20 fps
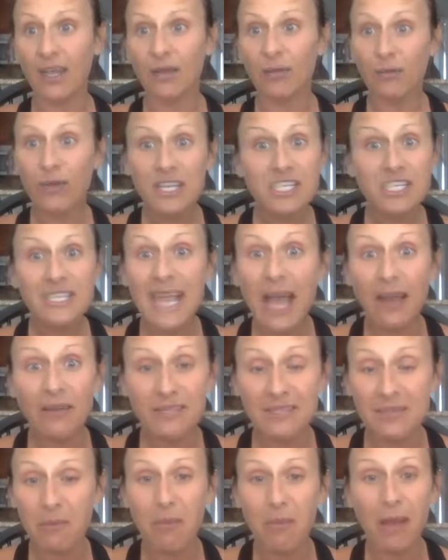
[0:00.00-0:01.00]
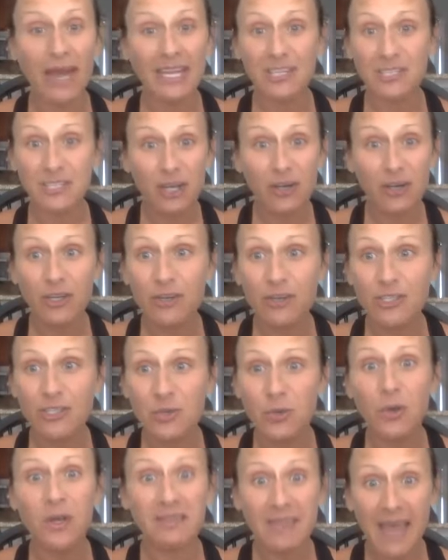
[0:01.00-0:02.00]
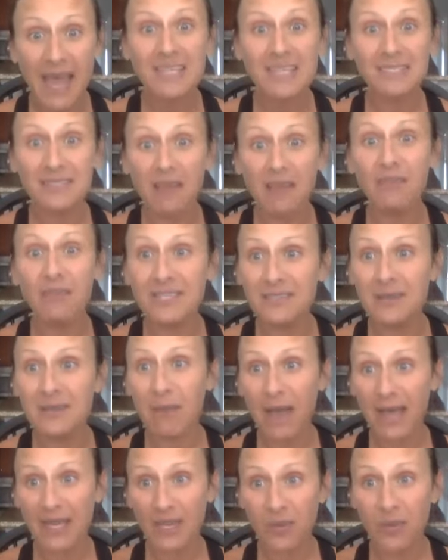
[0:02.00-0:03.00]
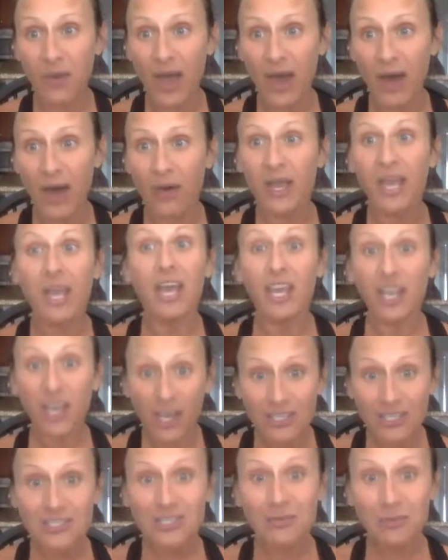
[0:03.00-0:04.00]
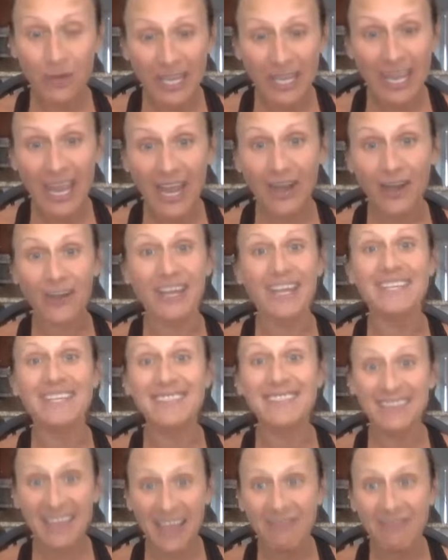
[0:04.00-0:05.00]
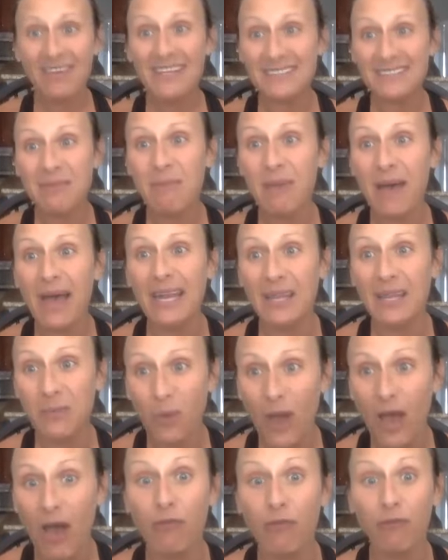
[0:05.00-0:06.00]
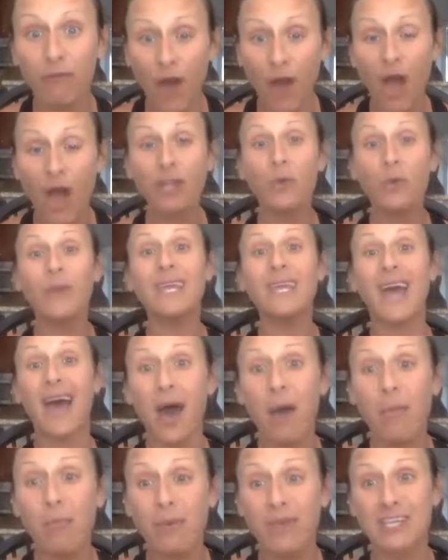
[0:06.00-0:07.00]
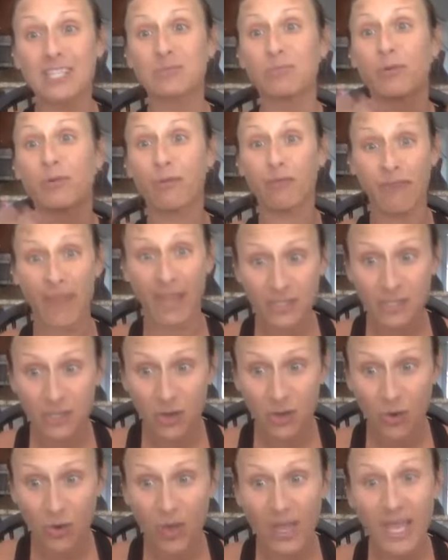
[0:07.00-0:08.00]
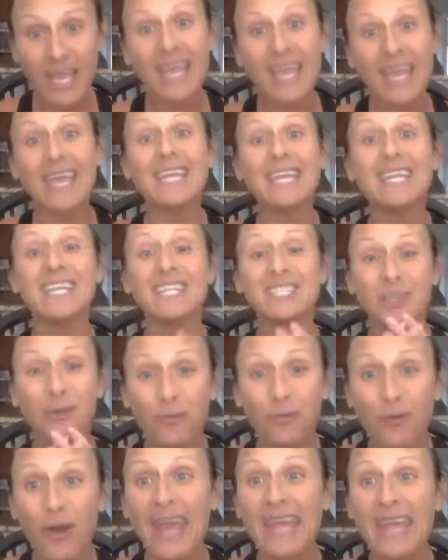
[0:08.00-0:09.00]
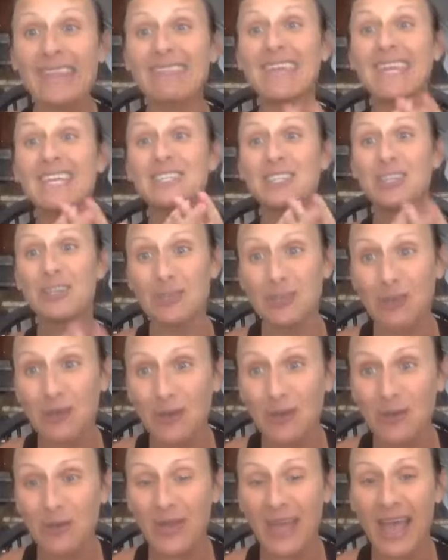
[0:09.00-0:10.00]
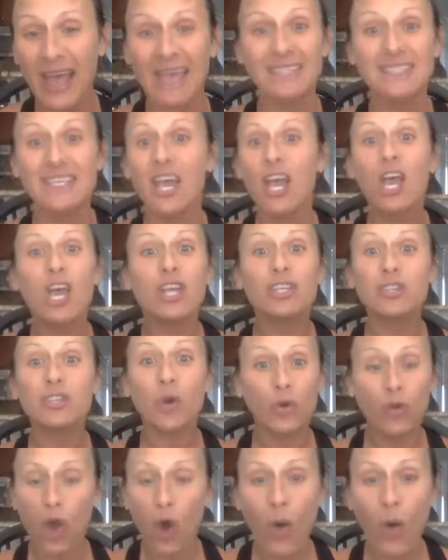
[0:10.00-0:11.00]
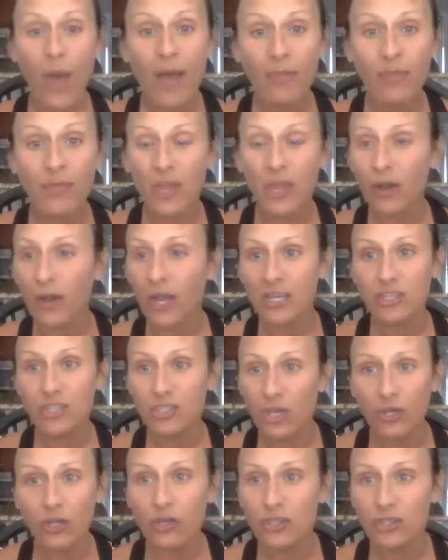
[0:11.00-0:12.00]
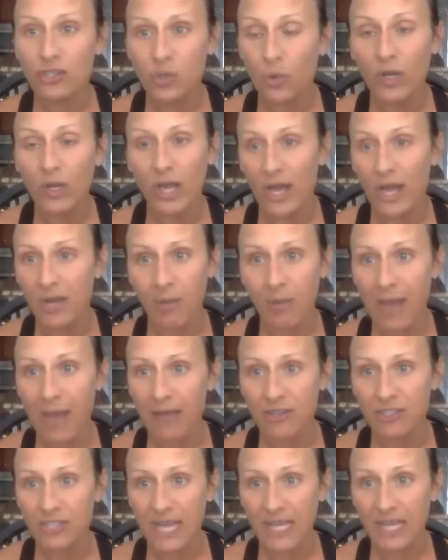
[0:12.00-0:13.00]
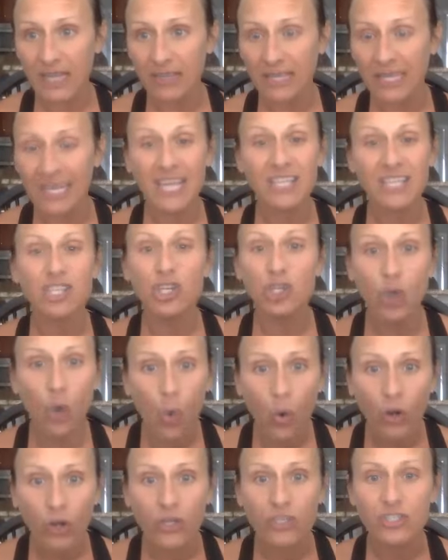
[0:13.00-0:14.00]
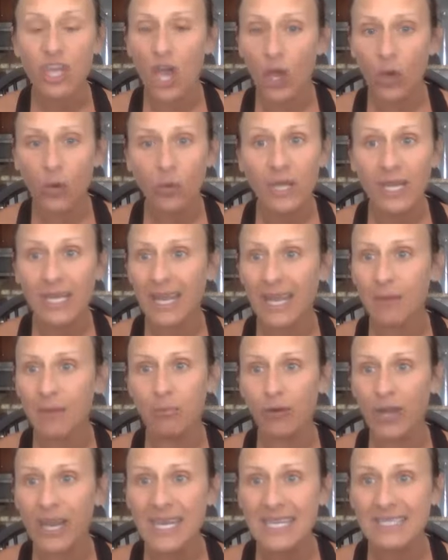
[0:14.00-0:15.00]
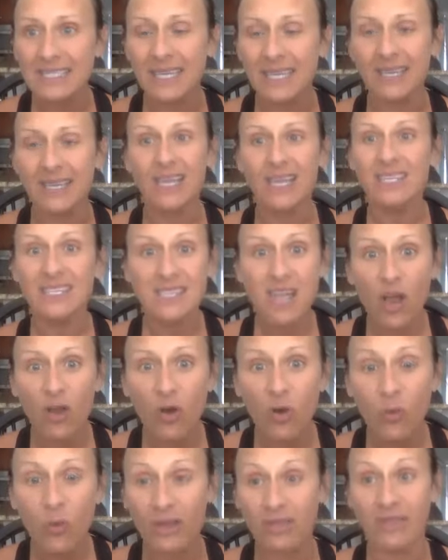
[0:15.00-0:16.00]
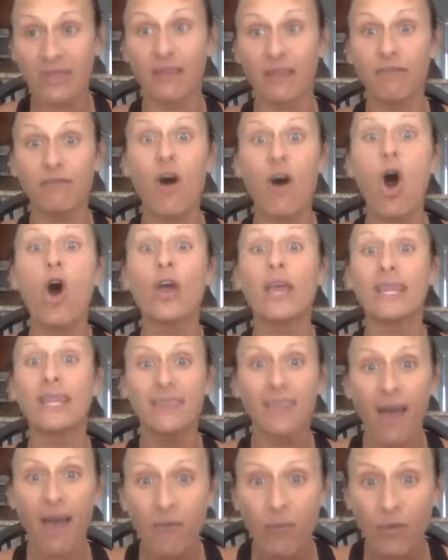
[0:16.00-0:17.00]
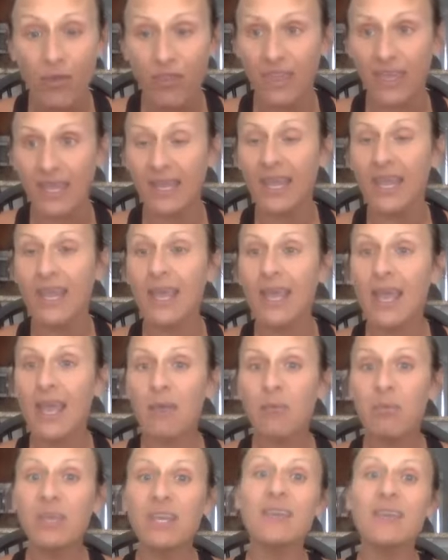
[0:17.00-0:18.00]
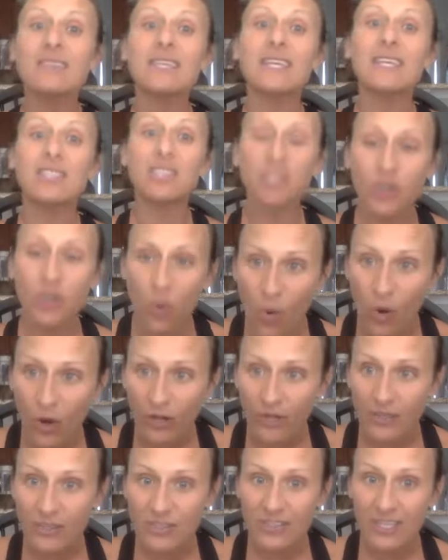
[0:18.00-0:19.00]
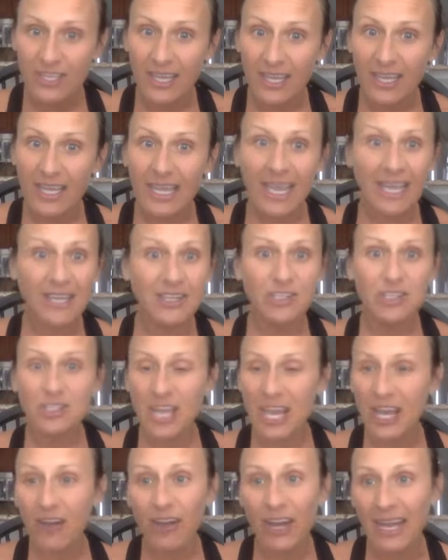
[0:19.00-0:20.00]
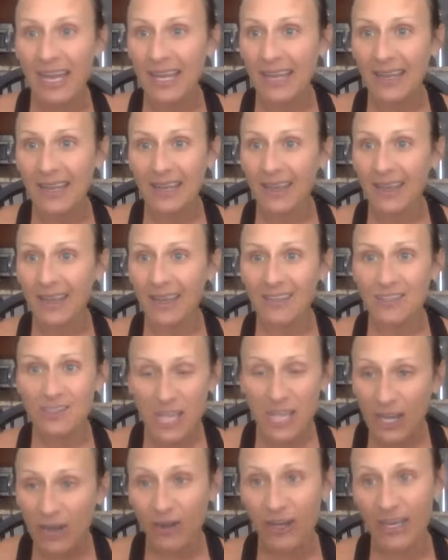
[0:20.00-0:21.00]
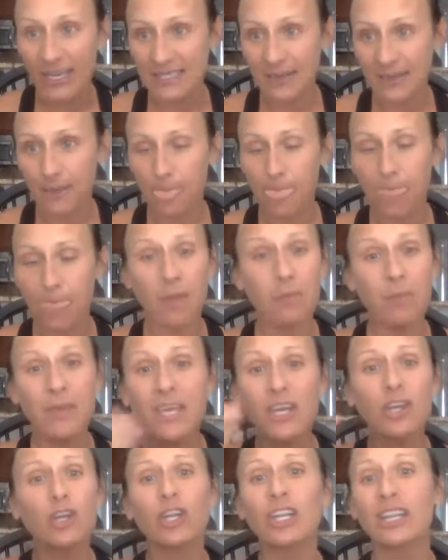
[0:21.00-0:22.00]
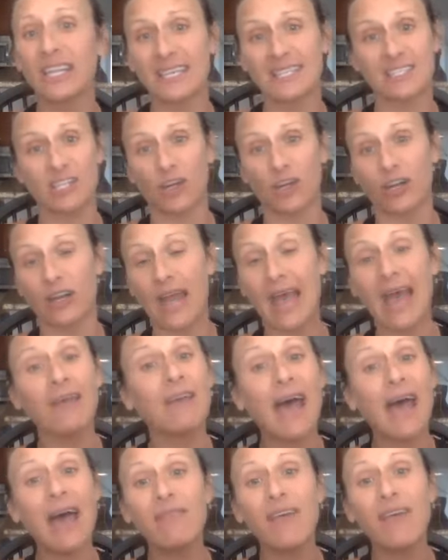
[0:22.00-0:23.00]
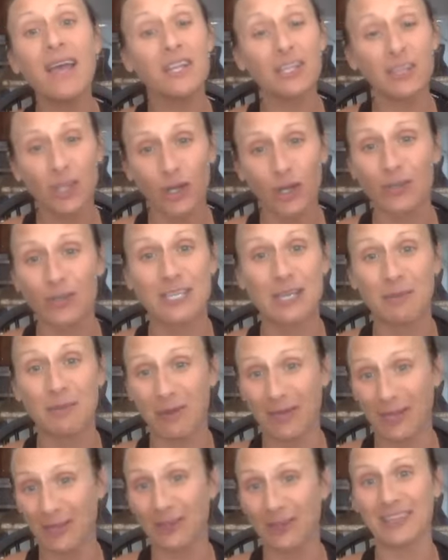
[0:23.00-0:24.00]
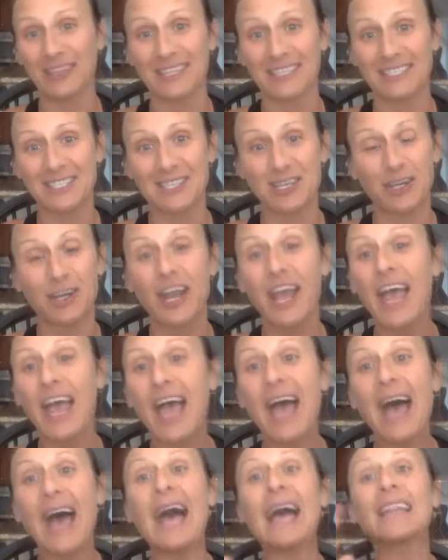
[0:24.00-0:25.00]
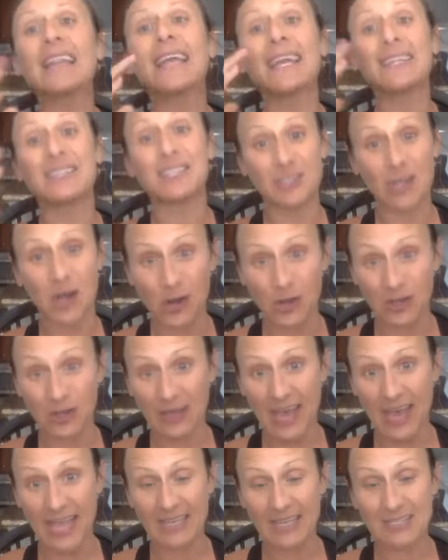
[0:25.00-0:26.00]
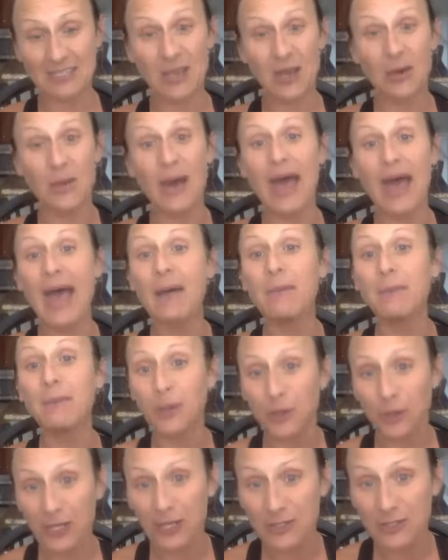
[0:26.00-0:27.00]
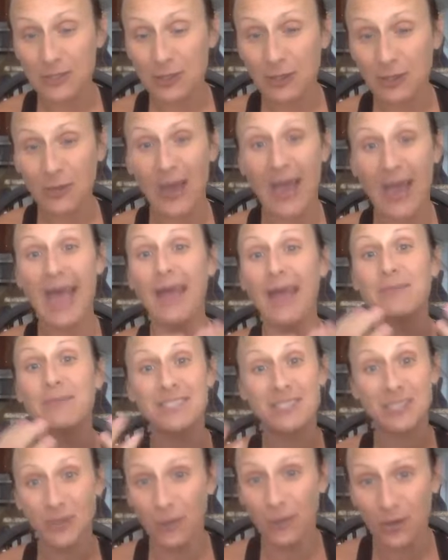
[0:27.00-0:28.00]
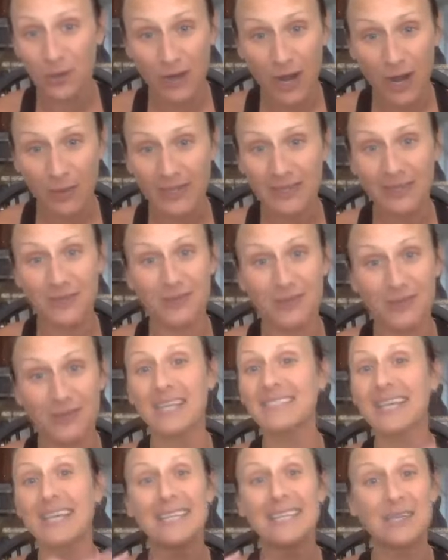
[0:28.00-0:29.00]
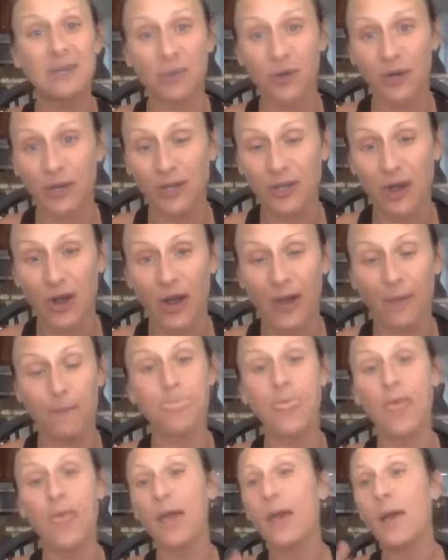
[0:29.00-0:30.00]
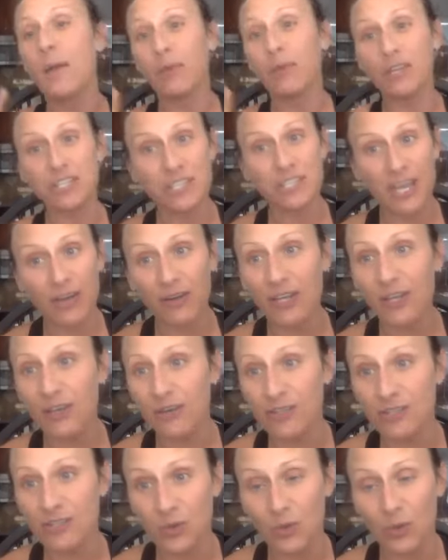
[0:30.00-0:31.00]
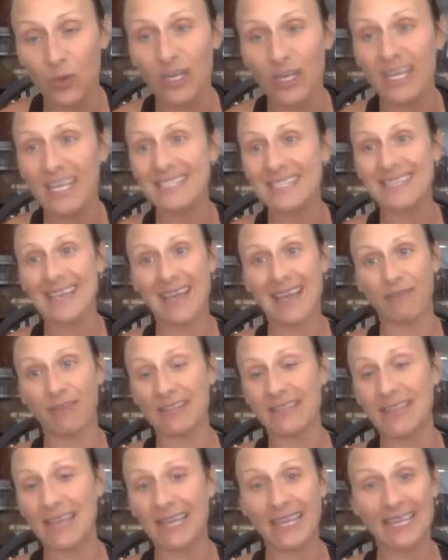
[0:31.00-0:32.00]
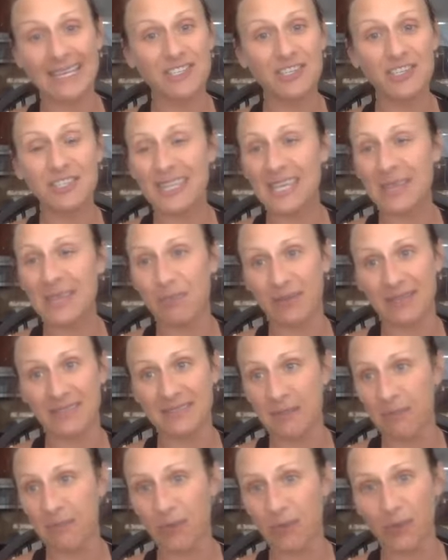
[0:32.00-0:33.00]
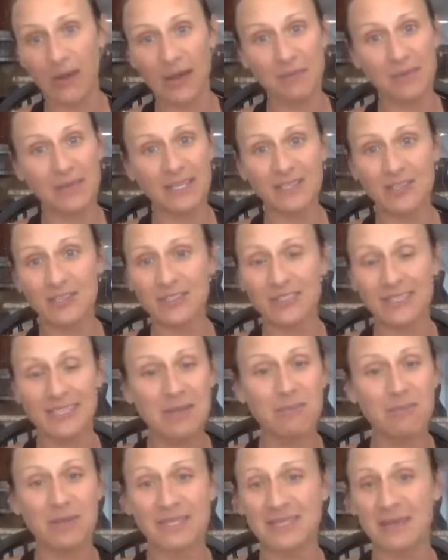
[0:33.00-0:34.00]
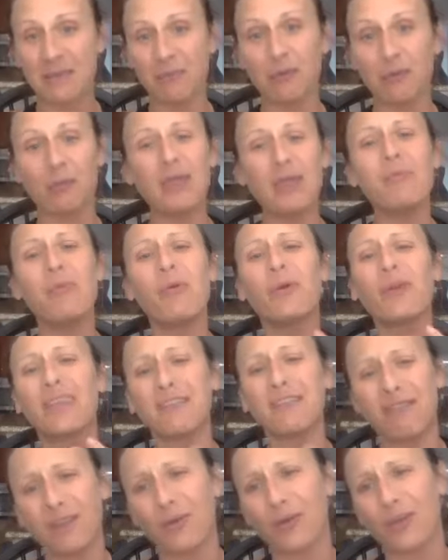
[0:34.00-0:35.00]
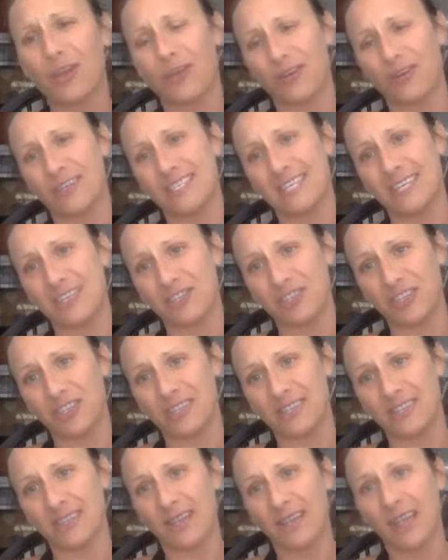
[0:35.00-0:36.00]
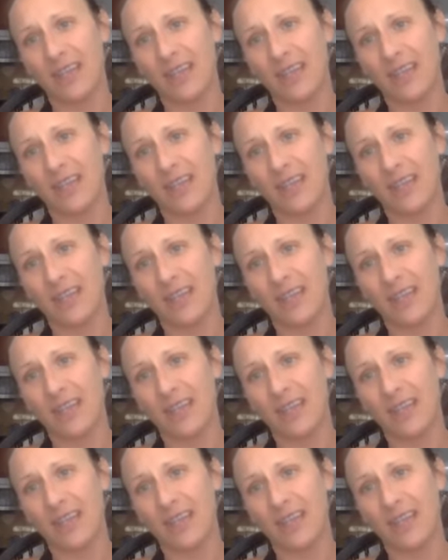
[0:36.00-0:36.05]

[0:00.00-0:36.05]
Reaching out to somebody, sharing your story, that's loving somebody well. Customer care is loving somebody well. Following up is professional, and it's the right thing to do, you guys. So go out there and share your story unapologetically. It's yours. Own it. Embrace it. Snuggle with it. Fall in love with it because it's yours. And share it. Share it. And be a good listener. I've had to learn to be a good listener. I like to talk a lot. So I'm learning to. I'm still growing. There's things I need to work on. But sharing your story is everything. And just keep it simple. I mean, just keep it simple. People can feel your intentions.